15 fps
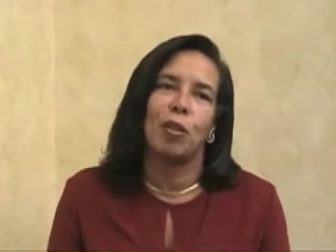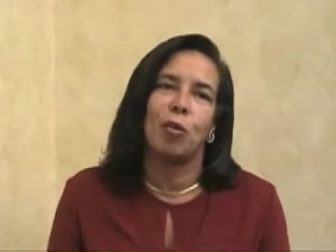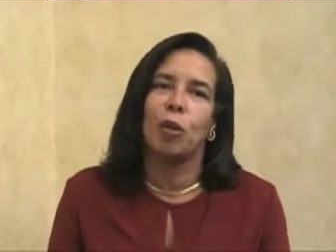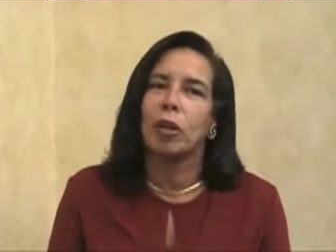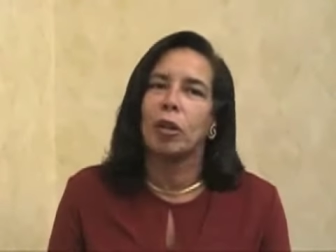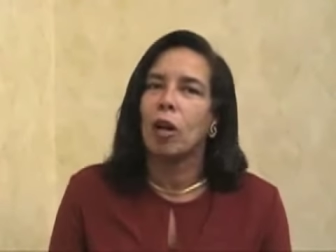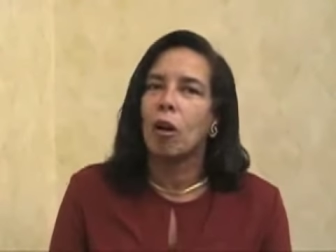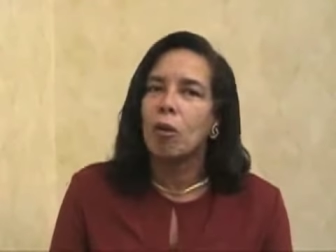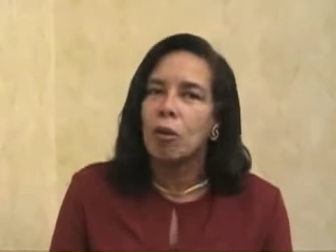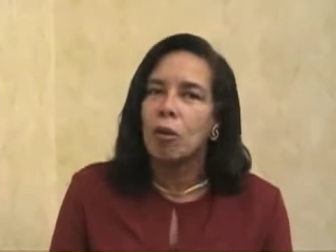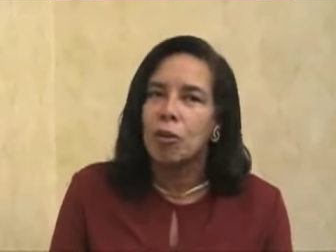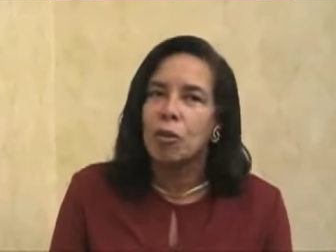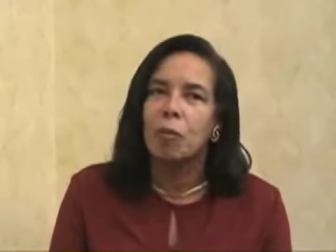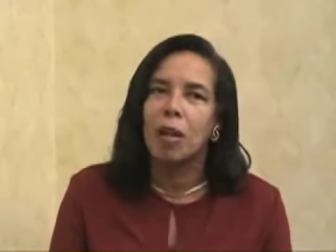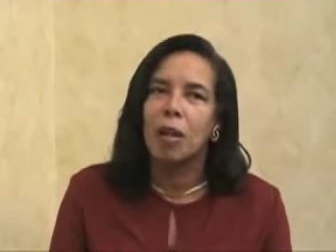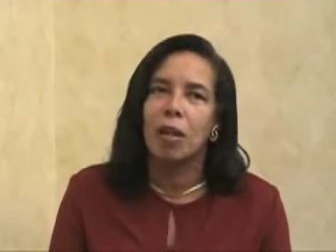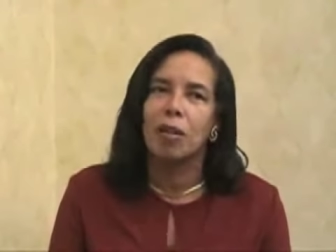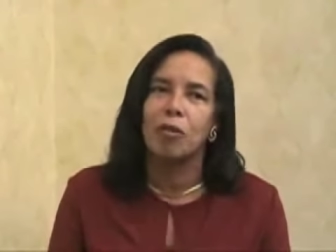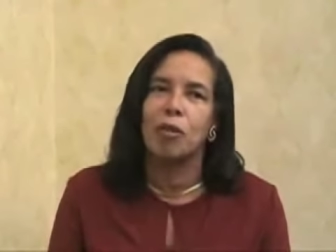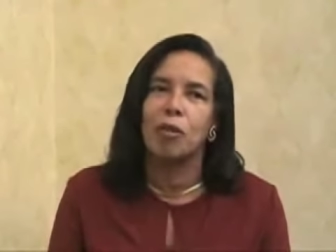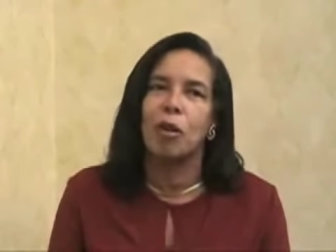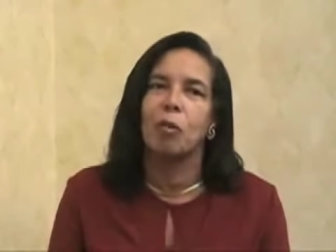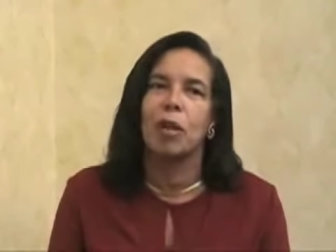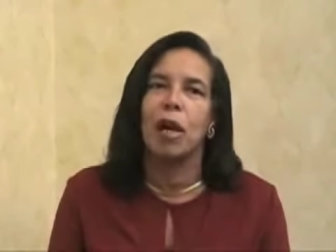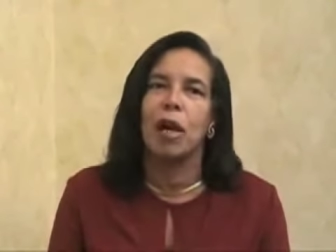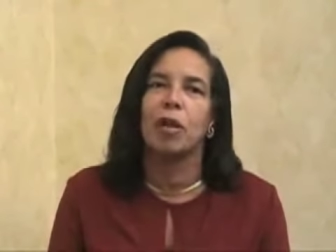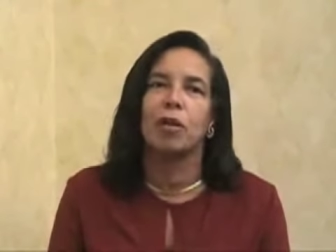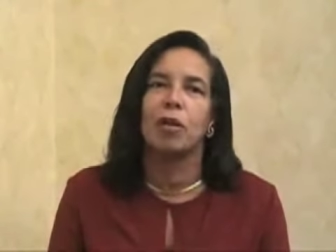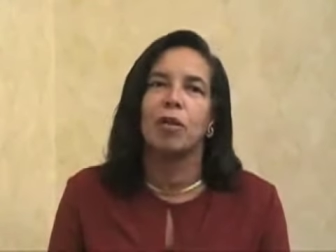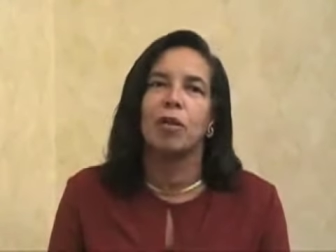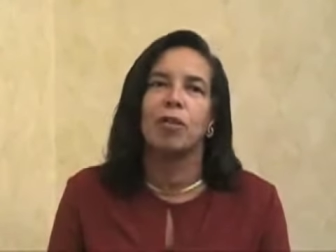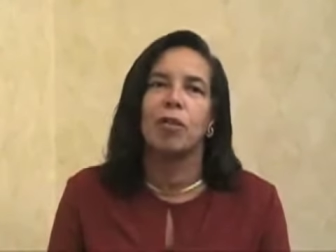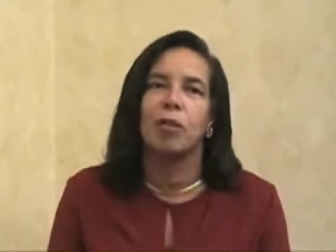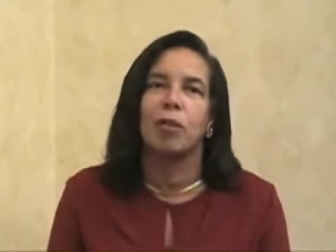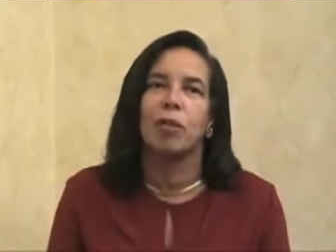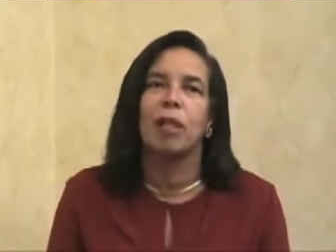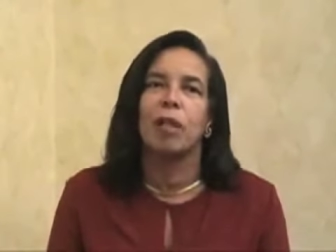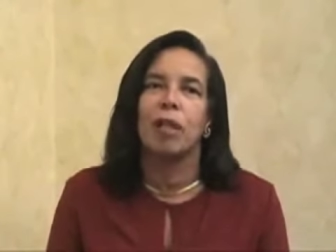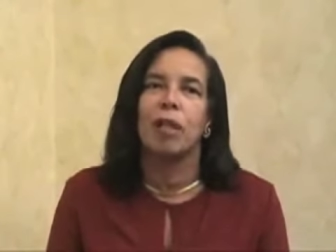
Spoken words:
who encouraged me, who told me I could do it.